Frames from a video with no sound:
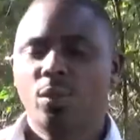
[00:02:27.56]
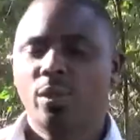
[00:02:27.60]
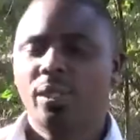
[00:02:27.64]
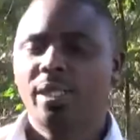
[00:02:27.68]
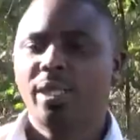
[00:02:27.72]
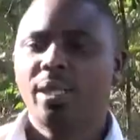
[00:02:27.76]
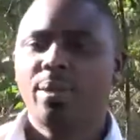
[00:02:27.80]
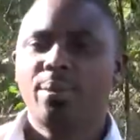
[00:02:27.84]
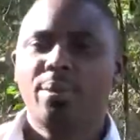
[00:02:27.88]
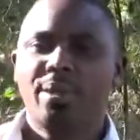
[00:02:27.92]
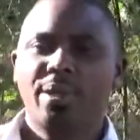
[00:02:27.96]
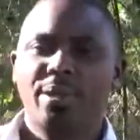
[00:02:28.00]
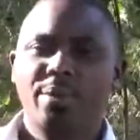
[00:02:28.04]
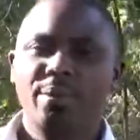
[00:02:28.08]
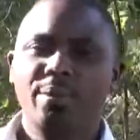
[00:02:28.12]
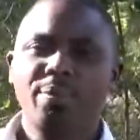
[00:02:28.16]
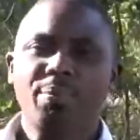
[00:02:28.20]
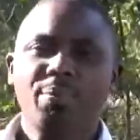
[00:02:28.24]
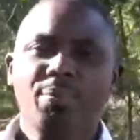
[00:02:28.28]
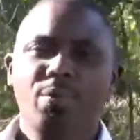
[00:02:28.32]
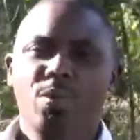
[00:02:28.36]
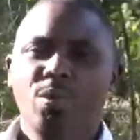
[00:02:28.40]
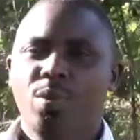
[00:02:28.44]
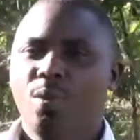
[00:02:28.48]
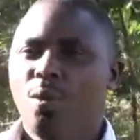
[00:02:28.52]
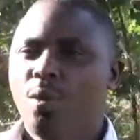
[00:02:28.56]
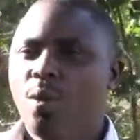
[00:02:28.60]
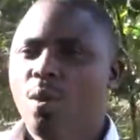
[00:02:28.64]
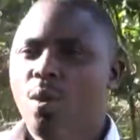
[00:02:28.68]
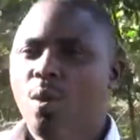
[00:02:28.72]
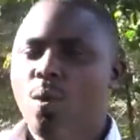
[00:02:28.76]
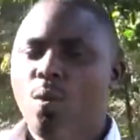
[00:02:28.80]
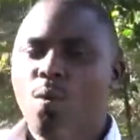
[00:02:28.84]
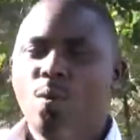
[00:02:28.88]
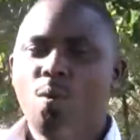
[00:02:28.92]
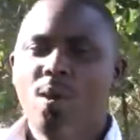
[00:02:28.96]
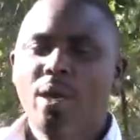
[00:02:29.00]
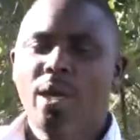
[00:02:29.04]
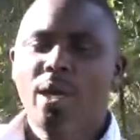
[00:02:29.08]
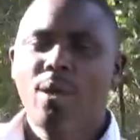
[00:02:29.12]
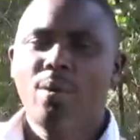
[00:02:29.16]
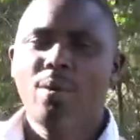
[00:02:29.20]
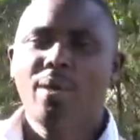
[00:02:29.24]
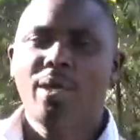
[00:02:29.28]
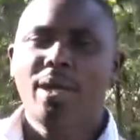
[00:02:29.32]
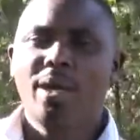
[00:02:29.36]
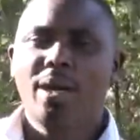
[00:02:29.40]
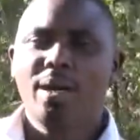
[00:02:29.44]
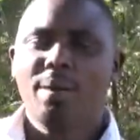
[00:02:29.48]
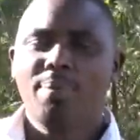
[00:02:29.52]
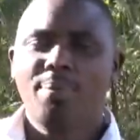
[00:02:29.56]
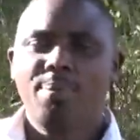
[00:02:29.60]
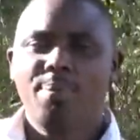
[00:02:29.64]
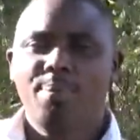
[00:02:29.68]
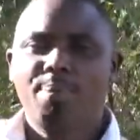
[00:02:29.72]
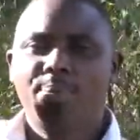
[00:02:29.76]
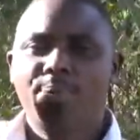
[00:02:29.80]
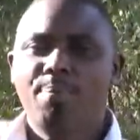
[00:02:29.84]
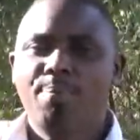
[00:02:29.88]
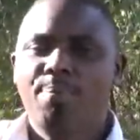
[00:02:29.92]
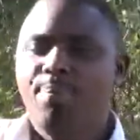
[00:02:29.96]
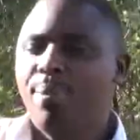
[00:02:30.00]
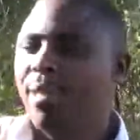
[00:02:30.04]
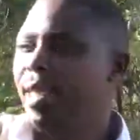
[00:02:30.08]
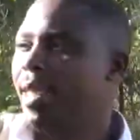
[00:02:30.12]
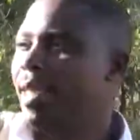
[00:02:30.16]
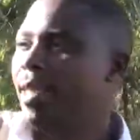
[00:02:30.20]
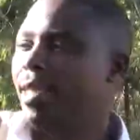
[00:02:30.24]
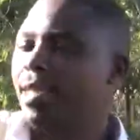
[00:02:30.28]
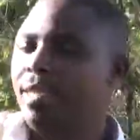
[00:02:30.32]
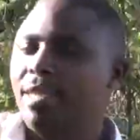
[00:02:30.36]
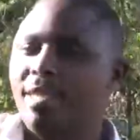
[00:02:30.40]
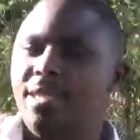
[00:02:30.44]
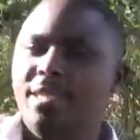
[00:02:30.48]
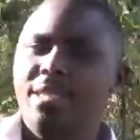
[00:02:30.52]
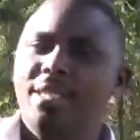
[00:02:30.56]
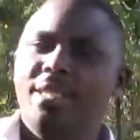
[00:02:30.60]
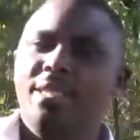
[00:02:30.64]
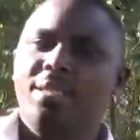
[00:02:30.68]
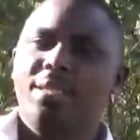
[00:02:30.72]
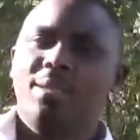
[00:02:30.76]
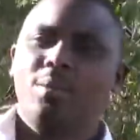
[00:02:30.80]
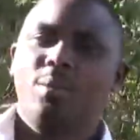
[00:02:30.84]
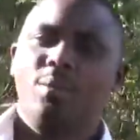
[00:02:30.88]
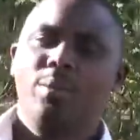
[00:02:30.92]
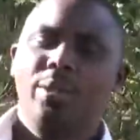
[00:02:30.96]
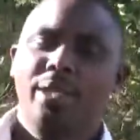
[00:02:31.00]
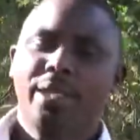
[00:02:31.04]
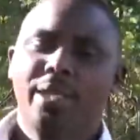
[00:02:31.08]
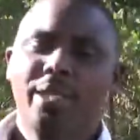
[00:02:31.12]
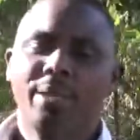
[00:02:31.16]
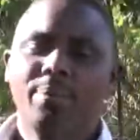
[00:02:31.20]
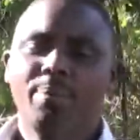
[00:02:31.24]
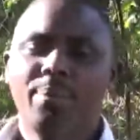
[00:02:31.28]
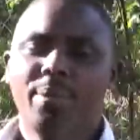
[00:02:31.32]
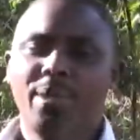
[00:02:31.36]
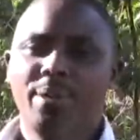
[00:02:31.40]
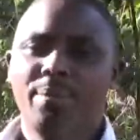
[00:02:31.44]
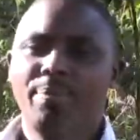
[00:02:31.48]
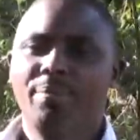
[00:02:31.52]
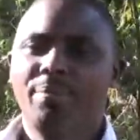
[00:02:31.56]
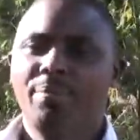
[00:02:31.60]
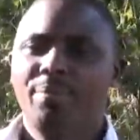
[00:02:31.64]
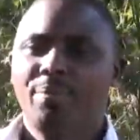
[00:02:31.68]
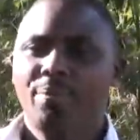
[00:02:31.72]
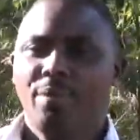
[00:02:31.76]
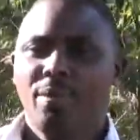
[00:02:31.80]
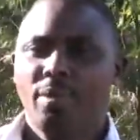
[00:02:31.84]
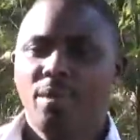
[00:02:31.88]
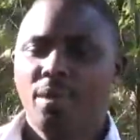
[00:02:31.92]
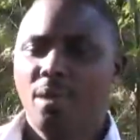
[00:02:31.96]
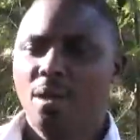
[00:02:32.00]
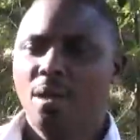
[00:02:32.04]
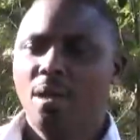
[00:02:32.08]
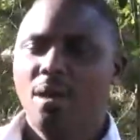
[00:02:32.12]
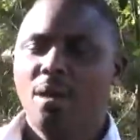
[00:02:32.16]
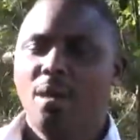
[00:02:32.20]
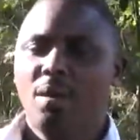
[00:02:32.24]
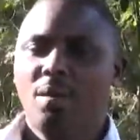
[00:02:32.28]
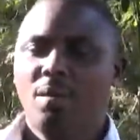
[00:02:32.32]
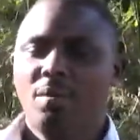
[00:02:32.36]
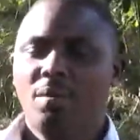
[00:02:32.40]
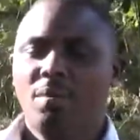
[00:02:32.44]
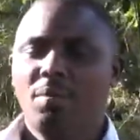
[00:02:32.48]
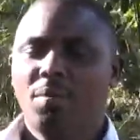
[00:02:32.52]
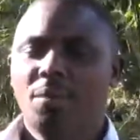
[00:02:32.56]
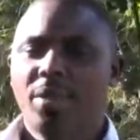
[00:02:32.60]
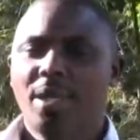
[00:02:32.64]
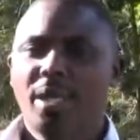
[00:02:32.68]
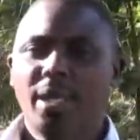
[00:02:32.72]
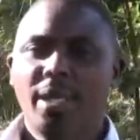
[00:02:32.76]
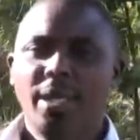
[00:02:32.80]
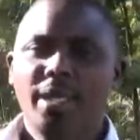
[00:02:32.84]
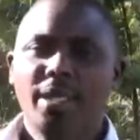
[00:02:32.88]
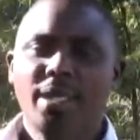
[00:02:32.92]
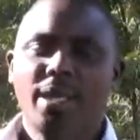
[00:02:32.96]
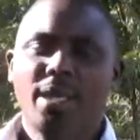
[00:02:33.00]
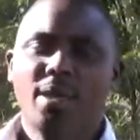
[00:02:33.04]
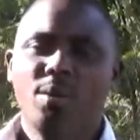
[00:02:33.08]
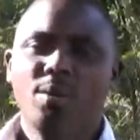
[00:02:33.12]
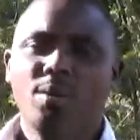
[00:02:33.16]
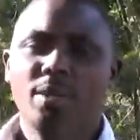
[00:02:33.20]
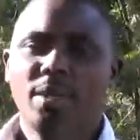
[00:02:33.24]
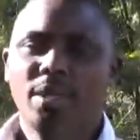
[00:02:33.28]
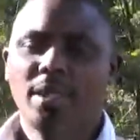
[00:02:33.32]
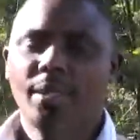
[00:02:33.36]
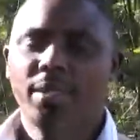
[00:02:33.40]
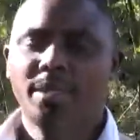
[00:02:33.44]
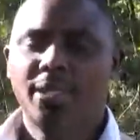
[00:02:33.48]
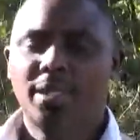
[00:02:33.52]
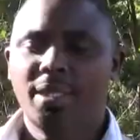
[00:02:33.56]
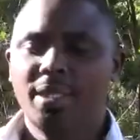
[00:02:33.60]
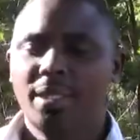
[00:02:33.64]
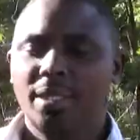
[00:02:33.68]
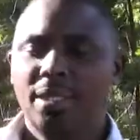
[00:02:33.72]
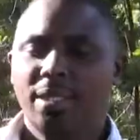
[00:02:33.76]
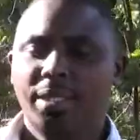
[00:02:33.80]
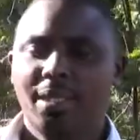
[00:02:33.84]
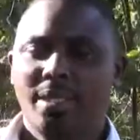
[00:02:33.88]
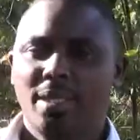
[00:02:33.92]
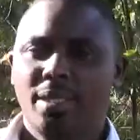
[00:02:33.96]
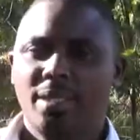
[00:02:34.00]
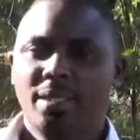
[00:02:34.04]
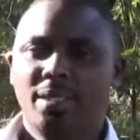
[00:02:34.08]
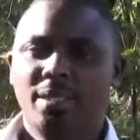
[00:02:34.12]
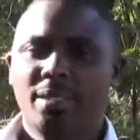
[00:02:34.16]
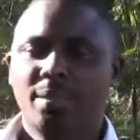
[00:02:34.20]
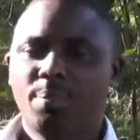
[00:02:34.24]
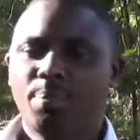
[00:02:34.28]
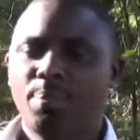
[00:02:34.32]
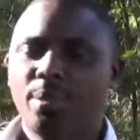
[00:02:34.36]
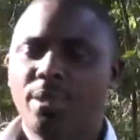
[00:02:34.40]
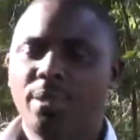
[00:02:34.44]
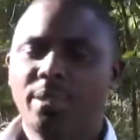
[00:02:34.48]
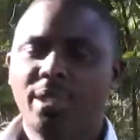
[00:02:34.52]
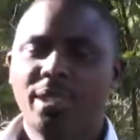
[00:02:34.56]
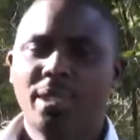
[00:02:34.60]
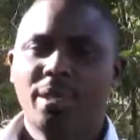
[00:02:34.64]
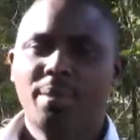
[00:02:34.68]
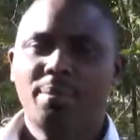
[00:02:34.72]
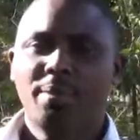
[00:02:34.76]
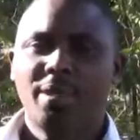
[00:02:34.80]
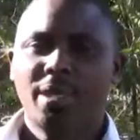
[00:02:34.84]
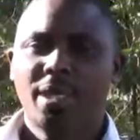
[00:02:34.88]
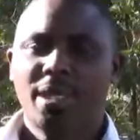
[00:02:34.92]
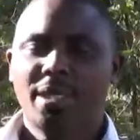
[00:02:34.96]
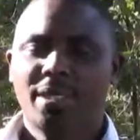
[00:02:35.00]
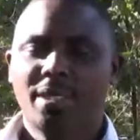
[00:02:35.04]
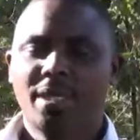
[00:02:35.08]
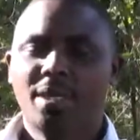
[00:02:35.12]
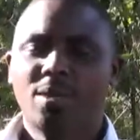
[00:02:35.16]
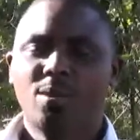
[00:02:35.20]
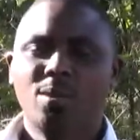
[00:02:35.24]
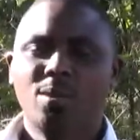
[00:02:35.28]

to share with you. Where we have big trees, we keep them. The area around the tree is preserved as a